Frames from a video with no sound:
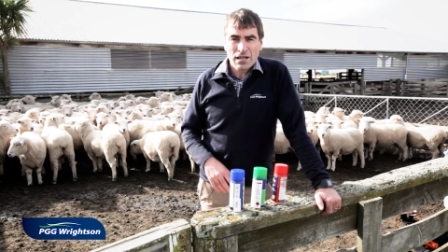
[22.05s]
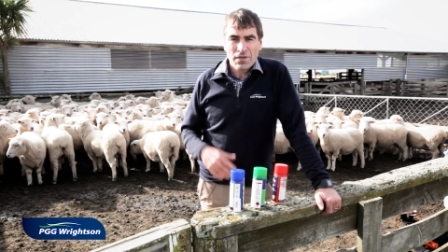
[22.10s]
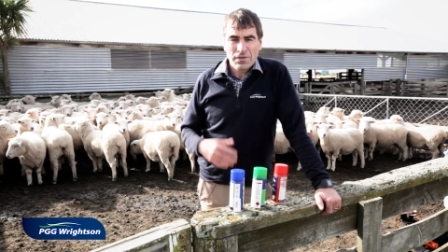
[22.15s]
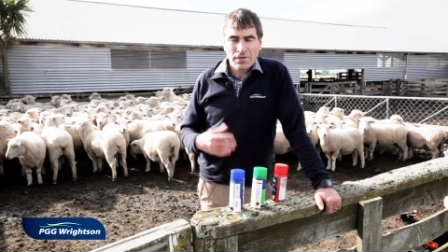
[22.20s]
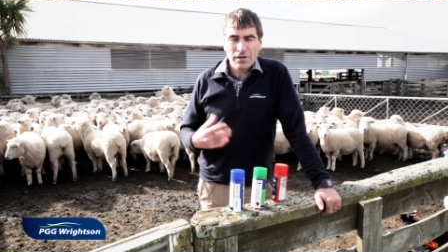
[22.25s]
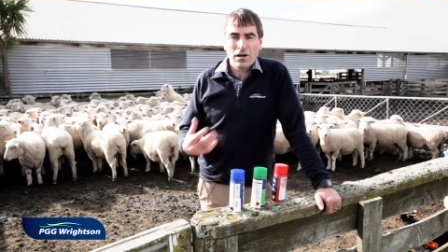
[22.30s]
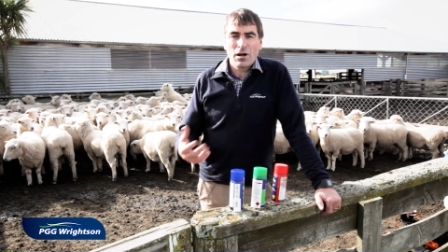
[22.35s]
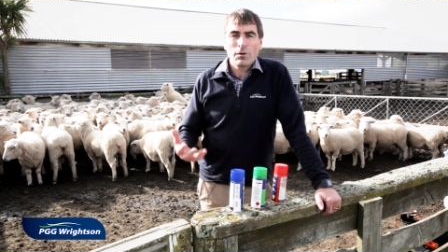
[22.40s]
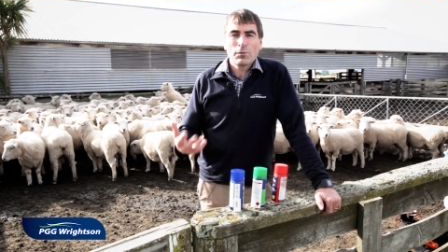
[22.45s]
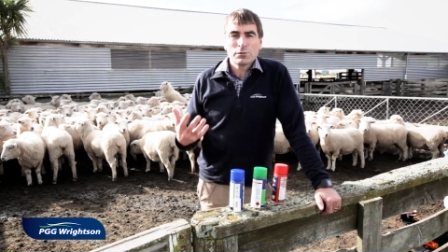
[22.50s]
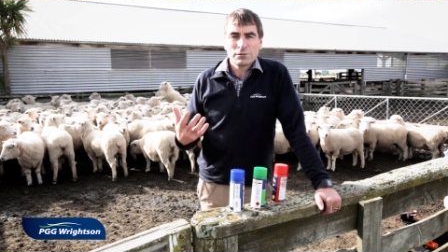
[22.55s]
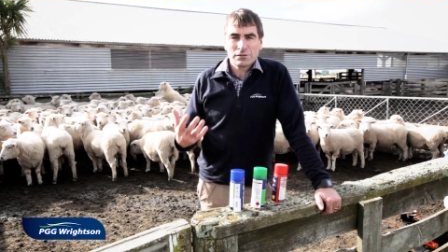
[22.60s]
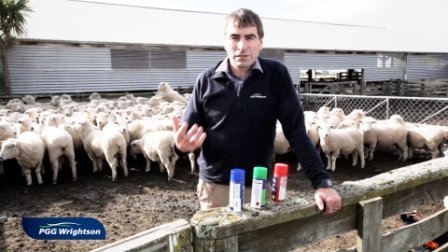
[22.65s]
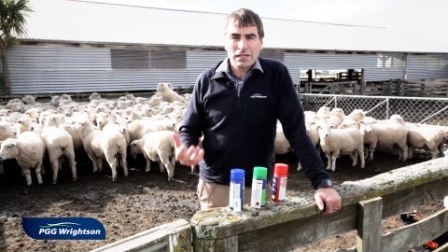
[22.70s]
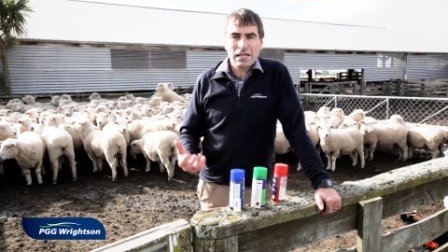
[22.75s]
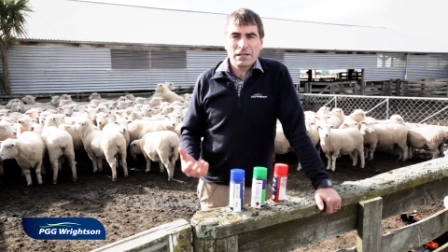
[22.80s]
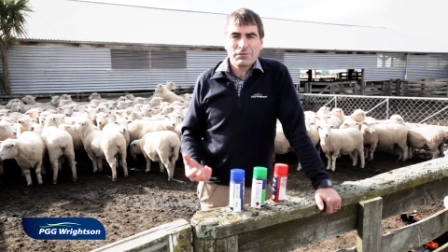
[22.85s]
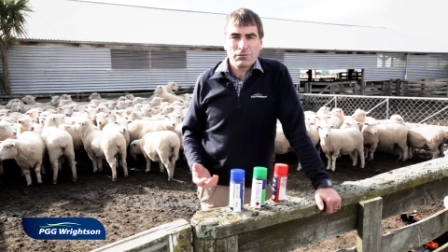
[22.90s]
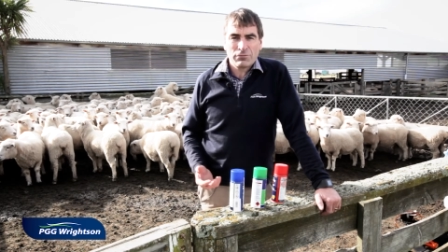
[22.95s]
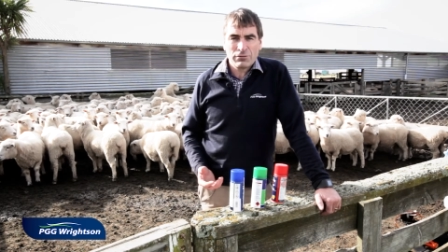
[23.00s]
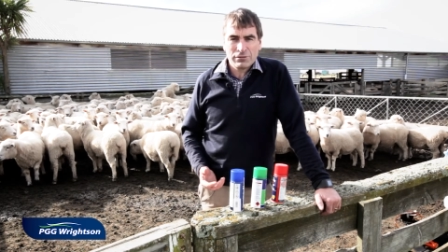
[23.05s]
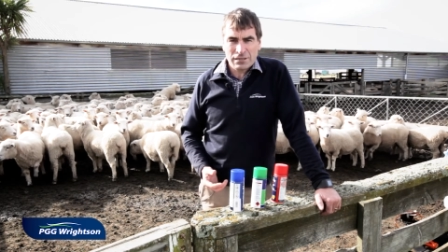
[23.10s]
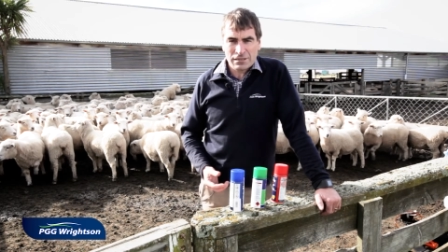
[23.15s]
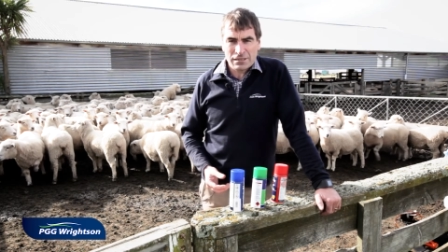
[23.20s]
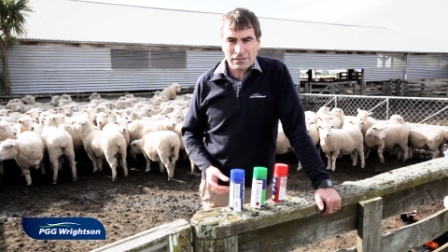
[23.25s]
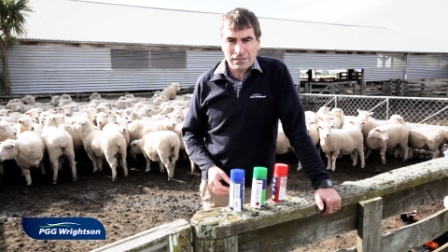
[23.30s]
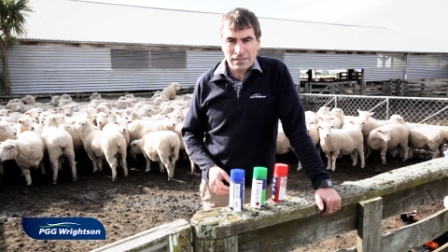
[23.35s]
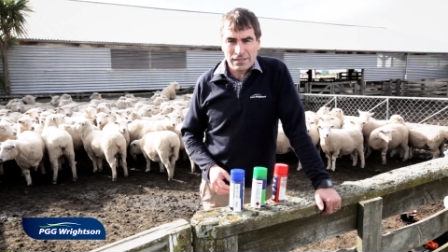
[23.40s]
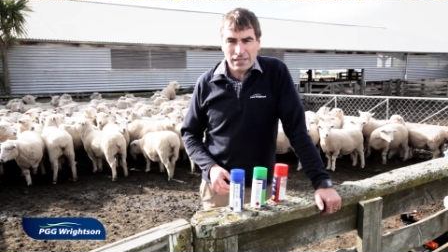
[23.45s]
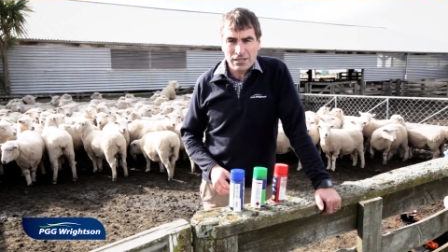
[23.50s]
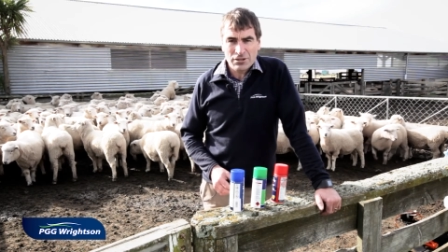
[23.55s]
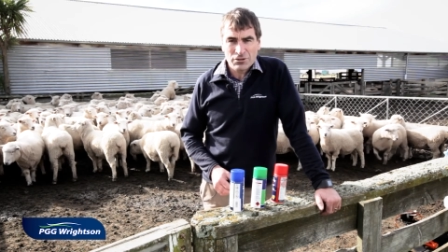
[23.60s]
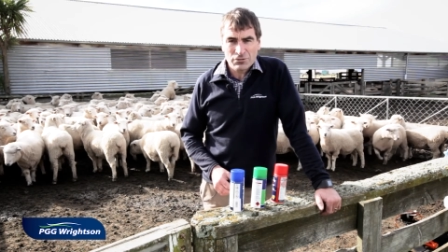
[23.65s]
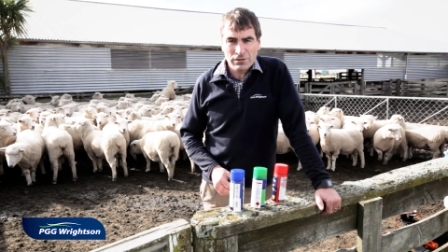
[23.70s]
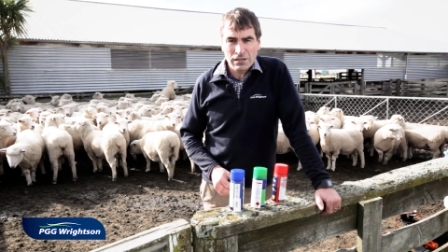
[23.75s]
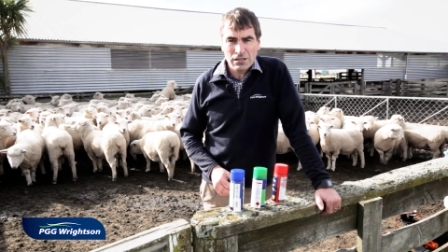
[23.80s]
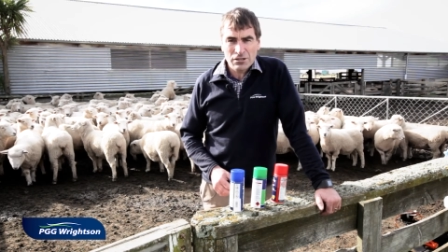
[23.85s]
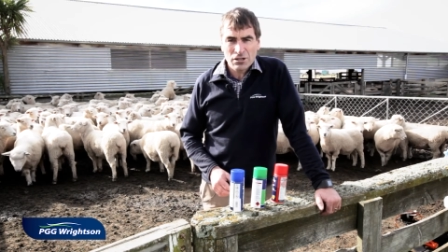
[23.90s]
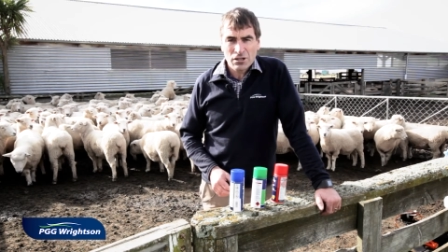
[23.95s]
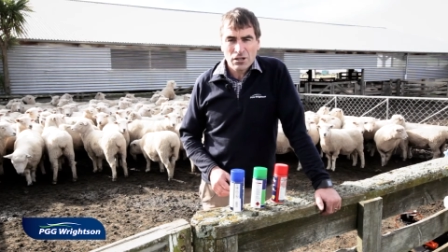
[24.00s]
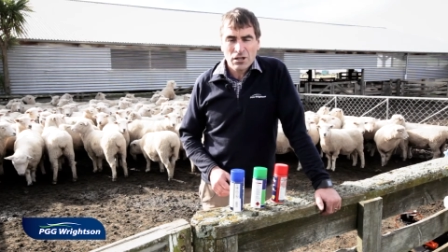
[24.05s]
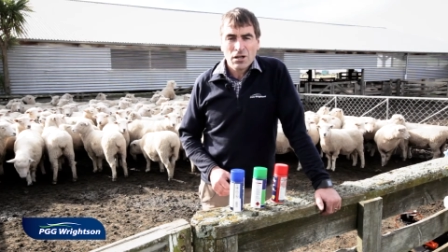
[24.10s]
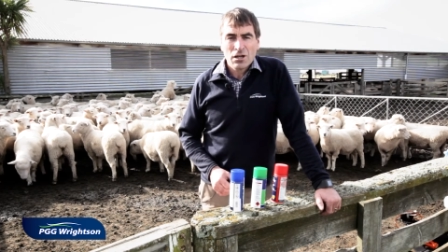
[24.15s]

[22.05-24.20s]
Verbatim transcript: then I will select for resistance to that drench,